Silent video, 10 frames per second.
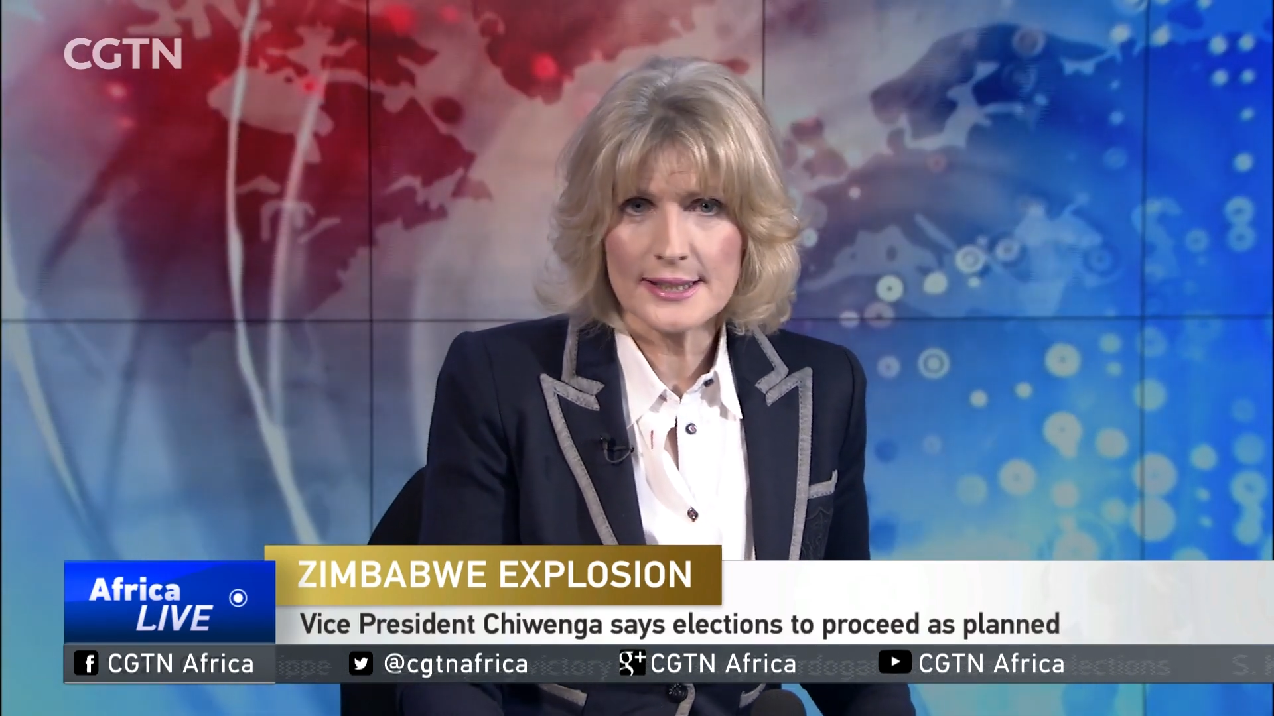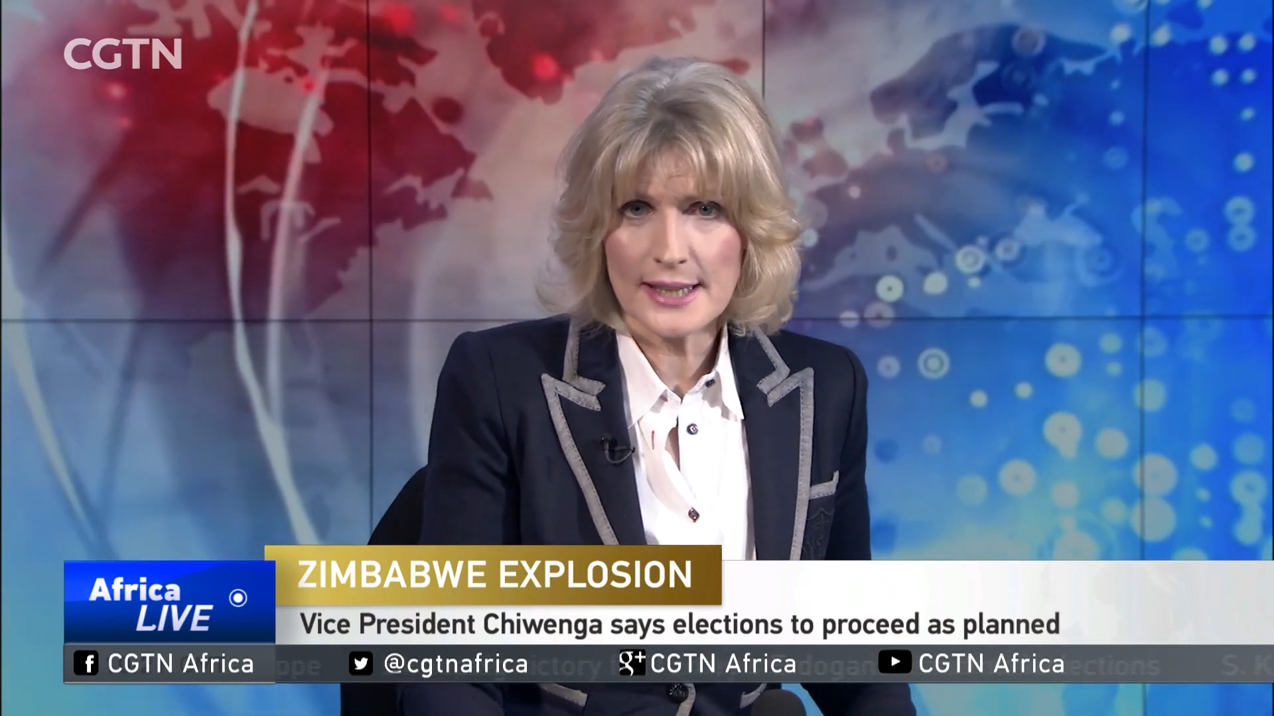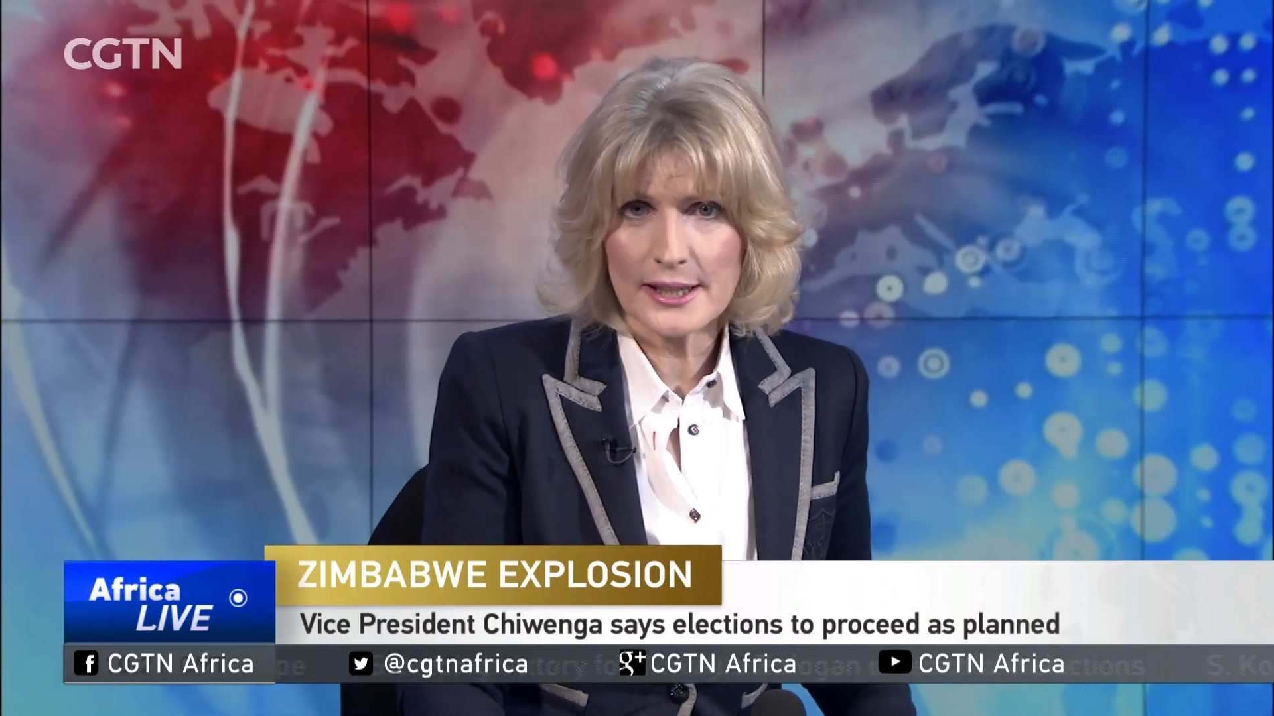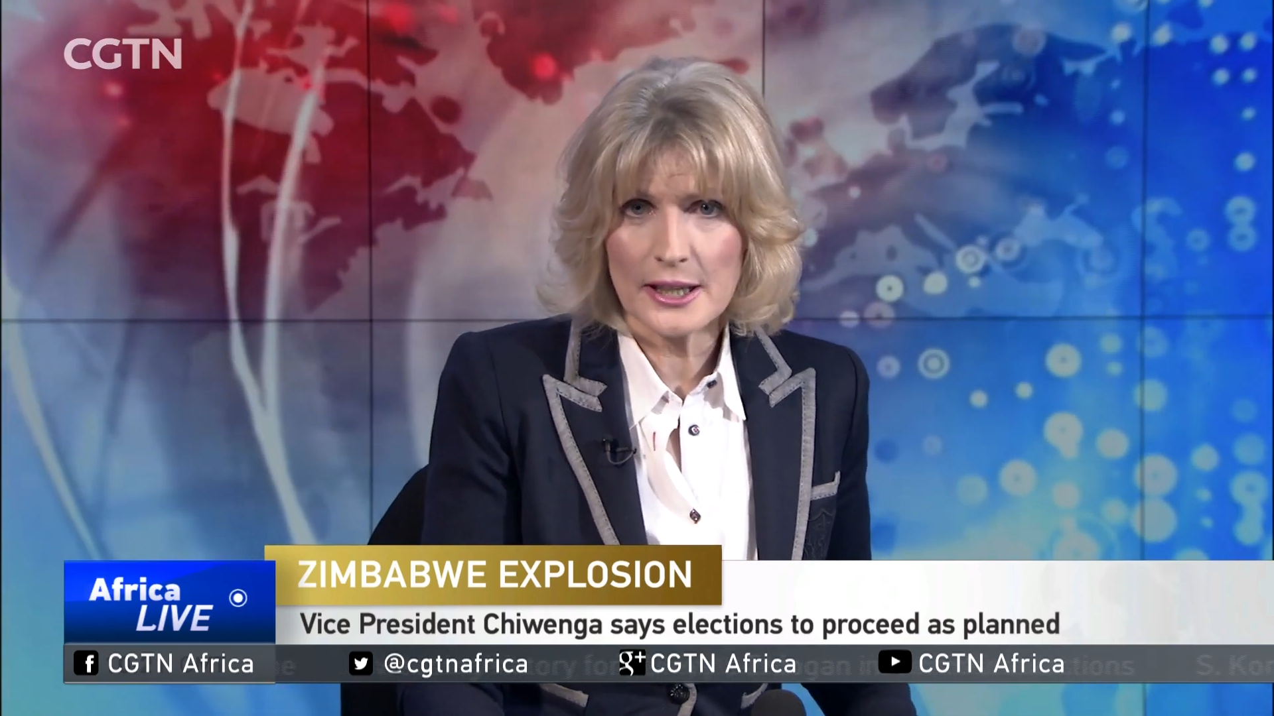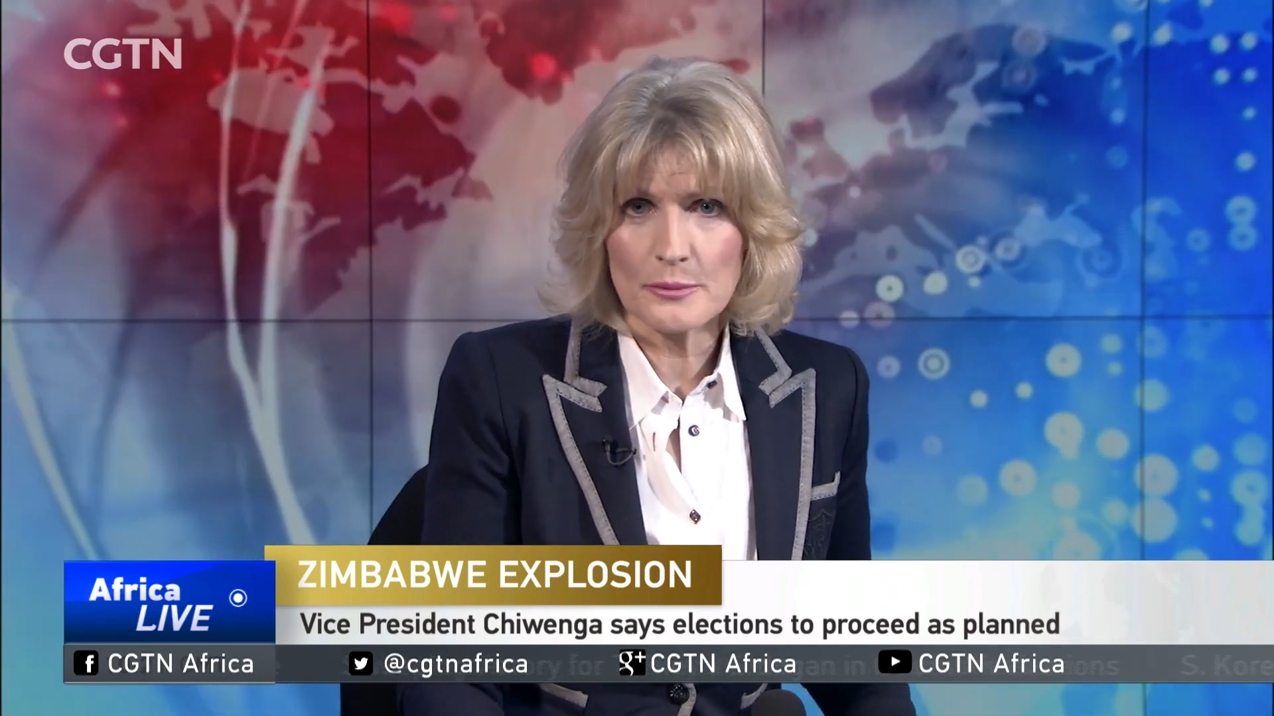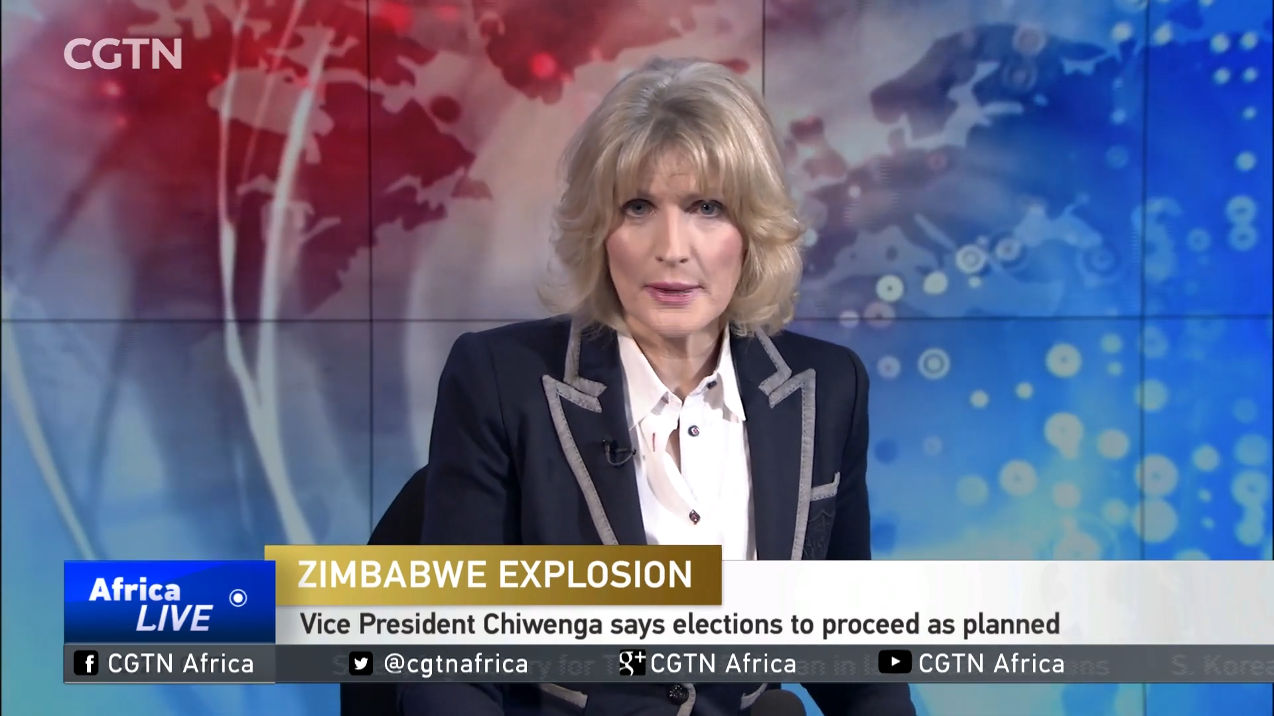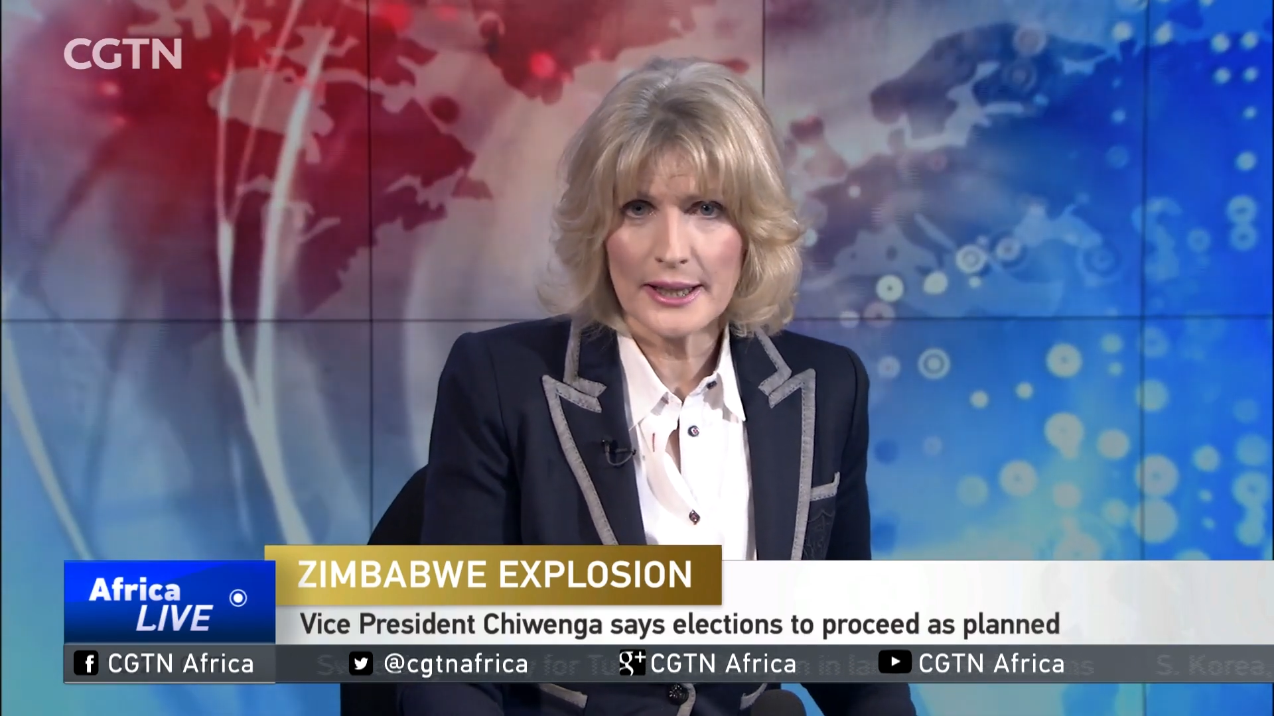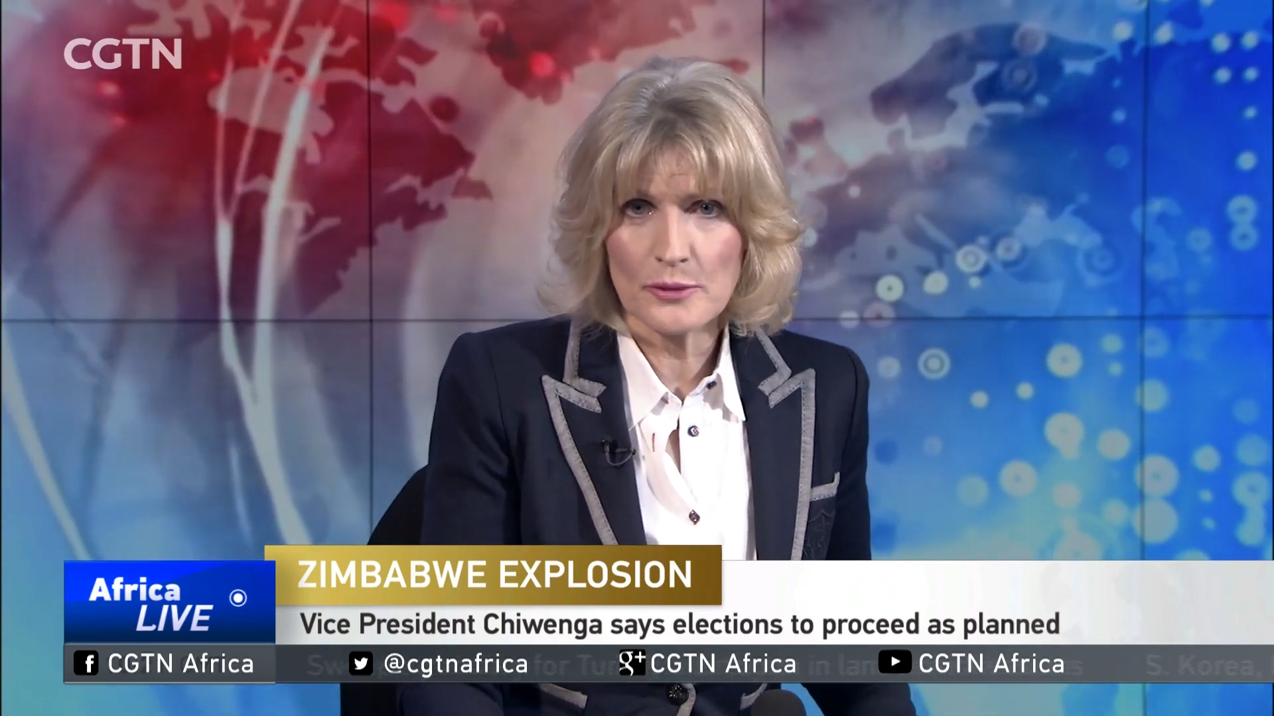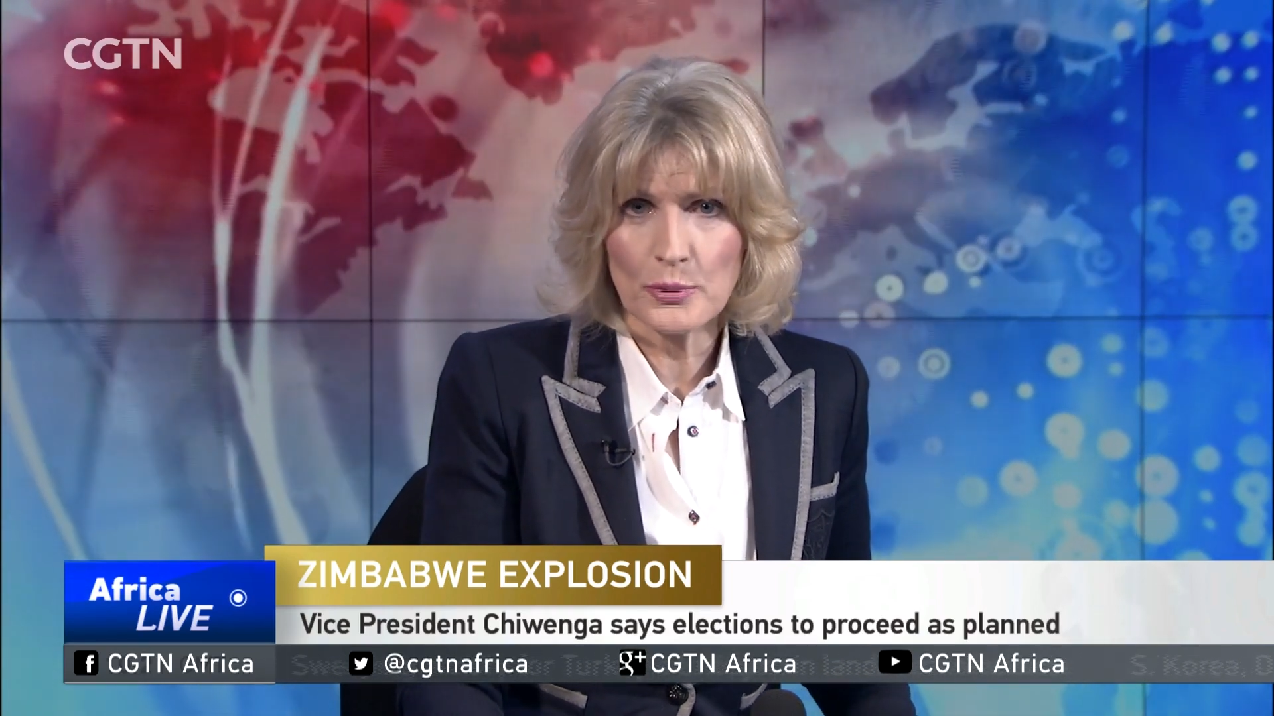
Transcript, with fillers: Stadium in